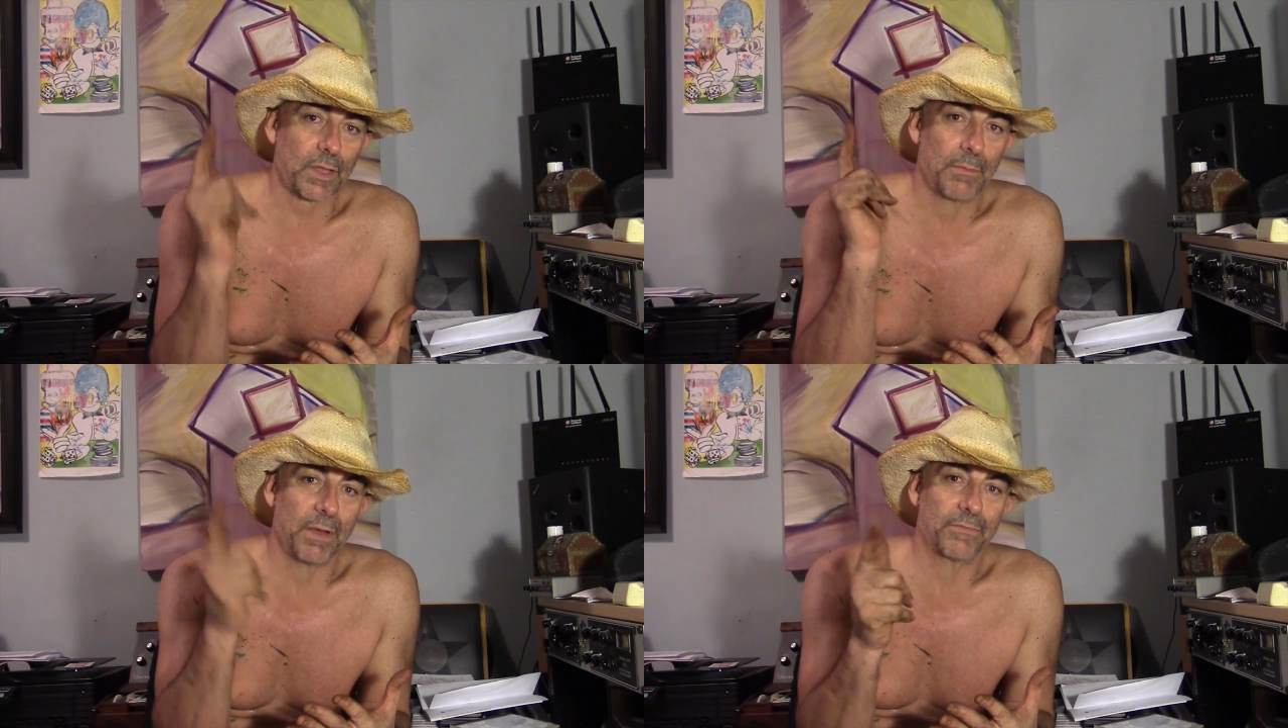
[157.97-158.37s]

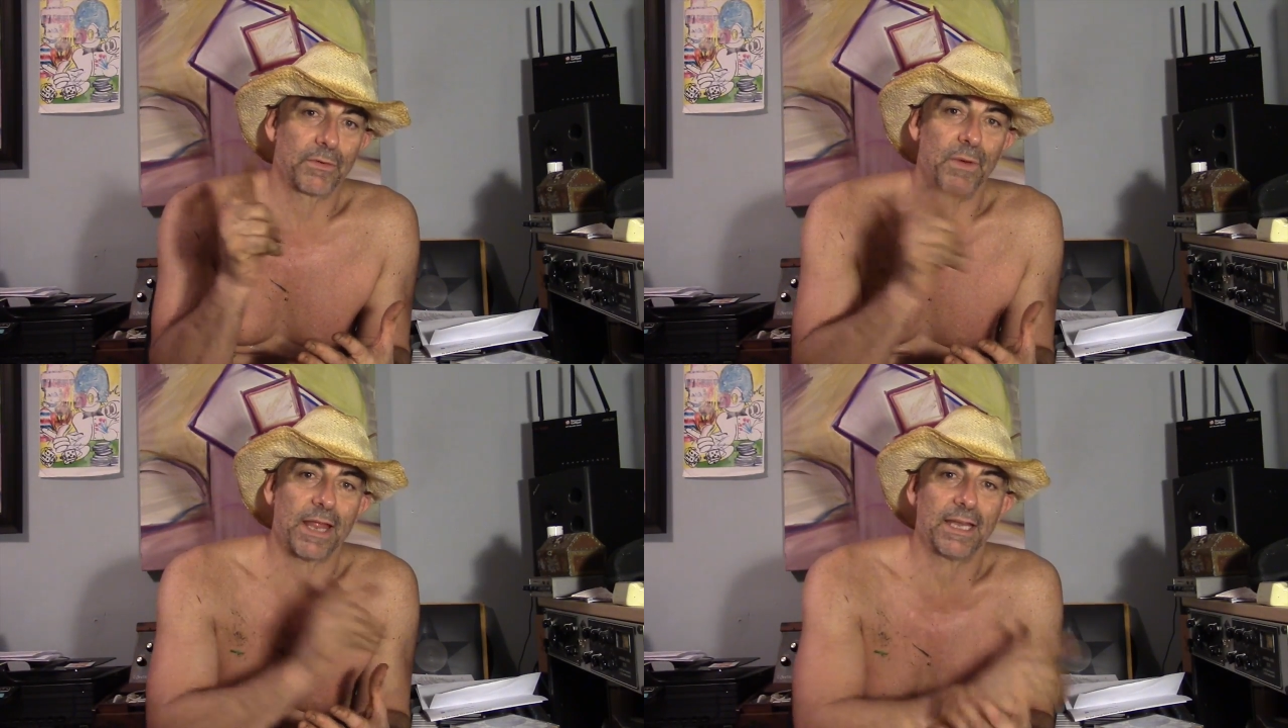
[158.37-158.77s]
But for
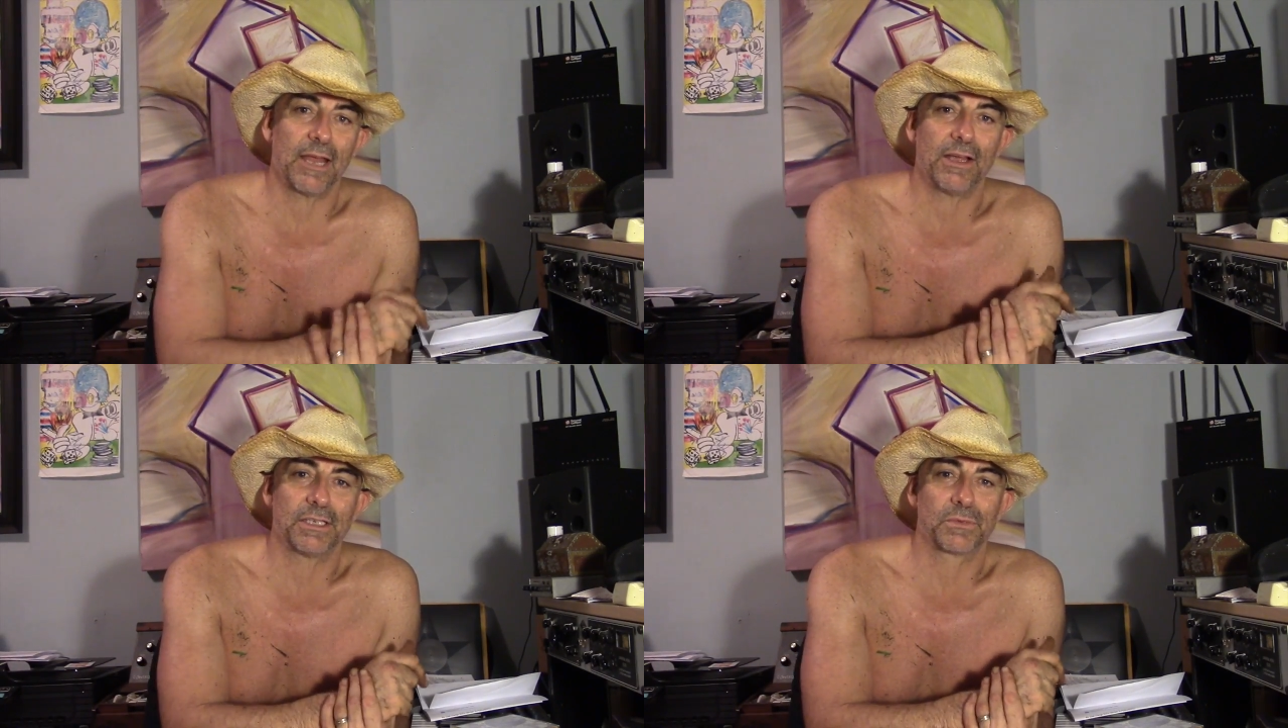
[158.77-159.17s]
right
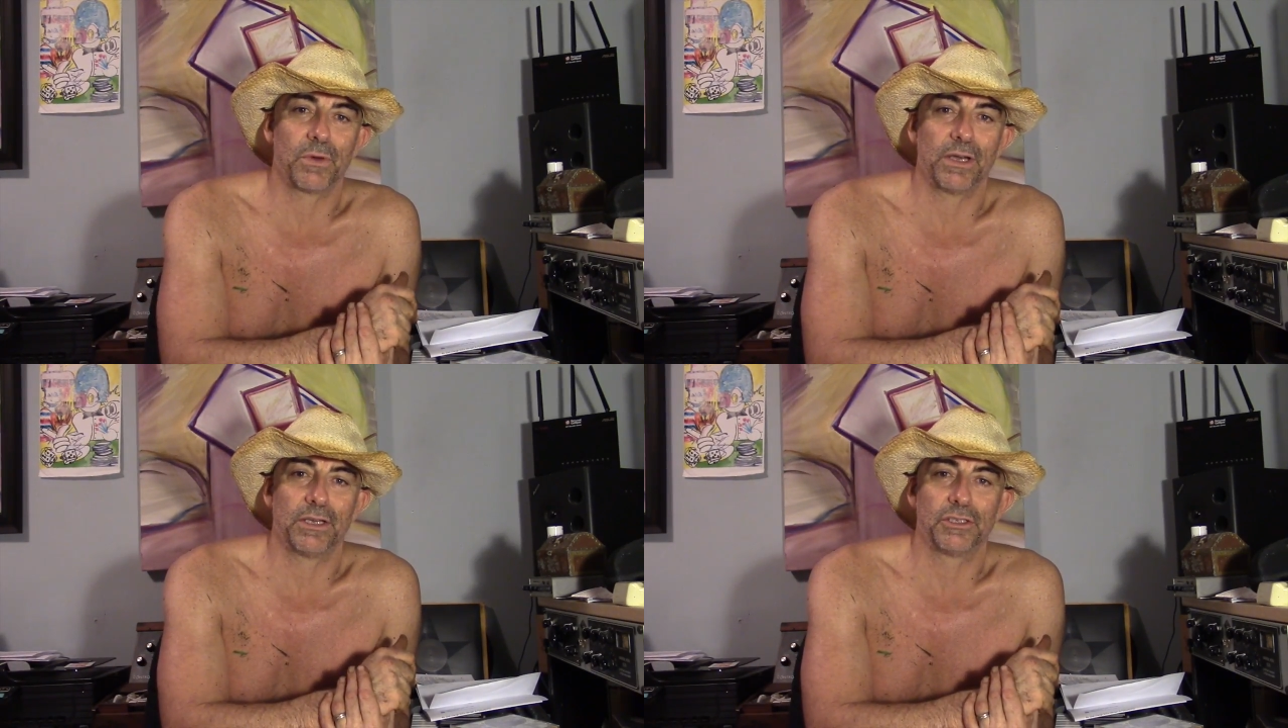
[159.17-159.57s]
now, I just
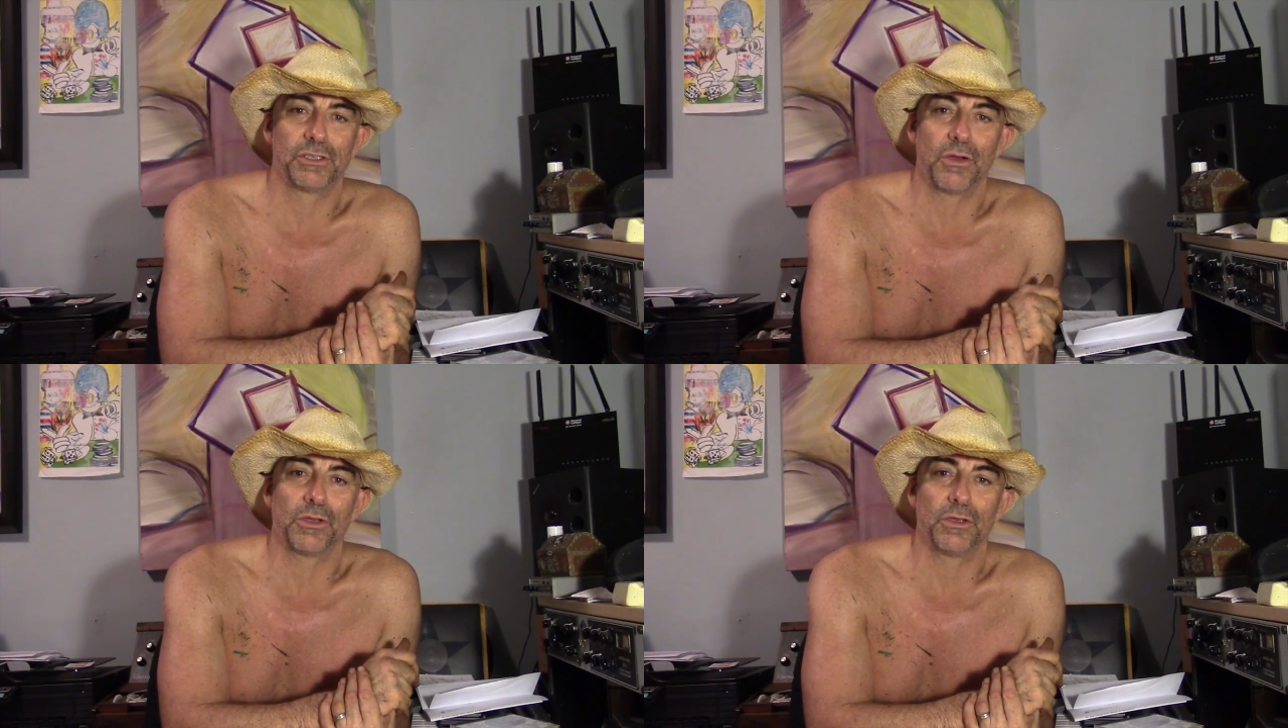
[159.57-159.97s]
wanted to
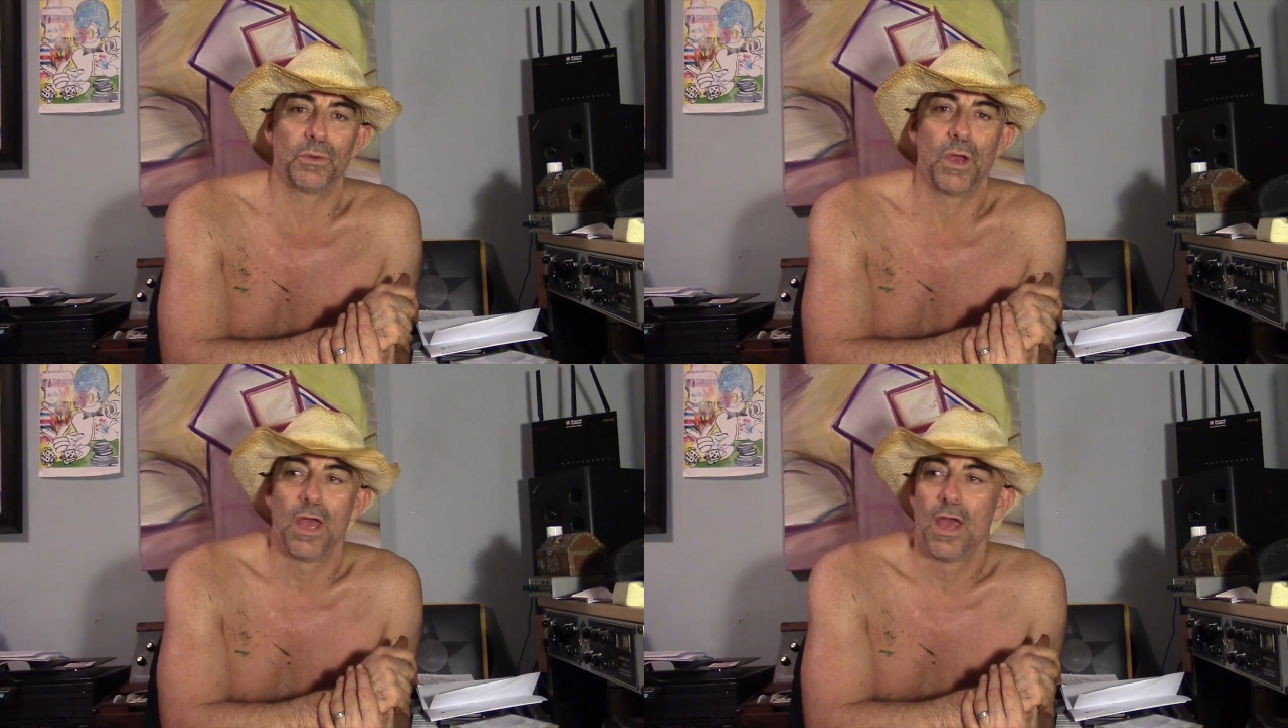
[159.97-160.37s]
show you